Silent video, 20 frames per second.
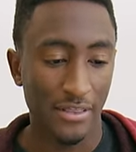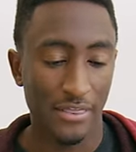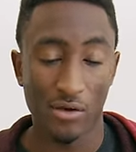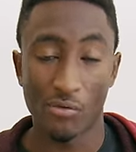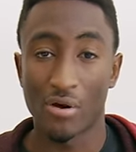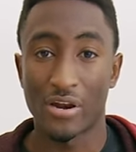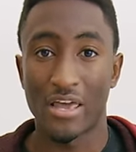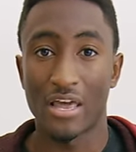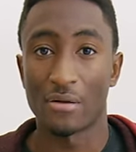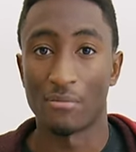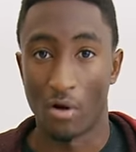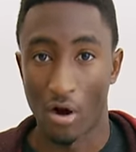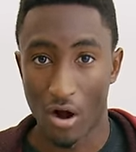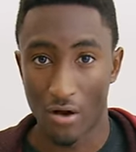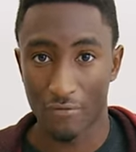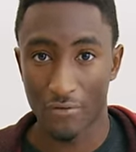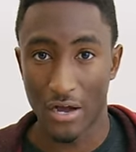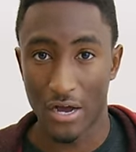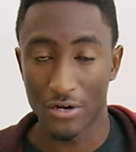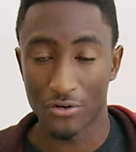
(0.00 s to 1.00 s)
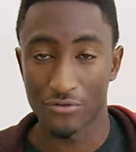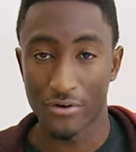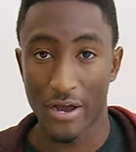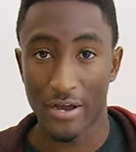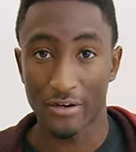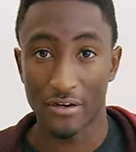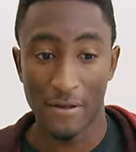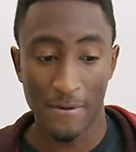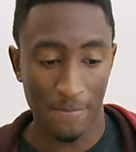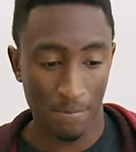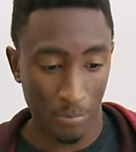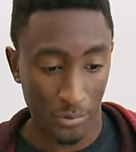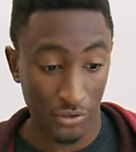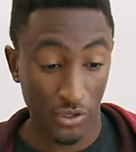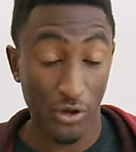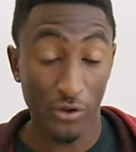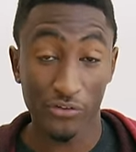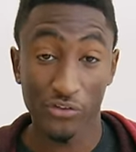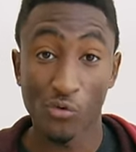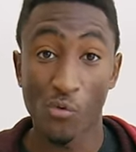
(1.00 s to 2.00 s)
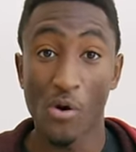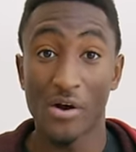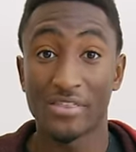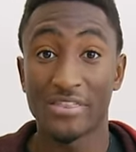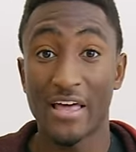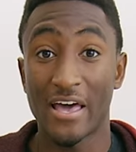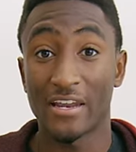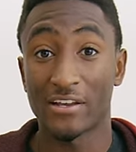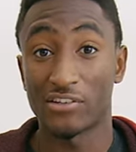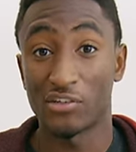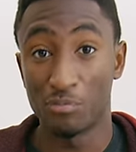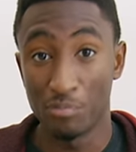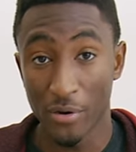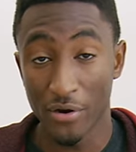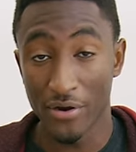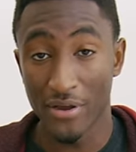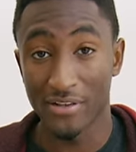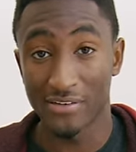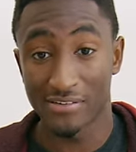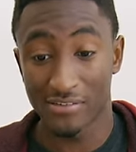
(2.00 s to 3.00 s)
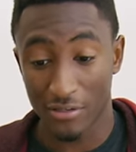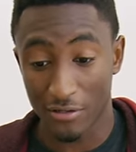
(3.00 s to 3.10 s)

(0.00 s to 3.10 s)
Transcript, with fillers: they want to get them off contract, but they also want that experience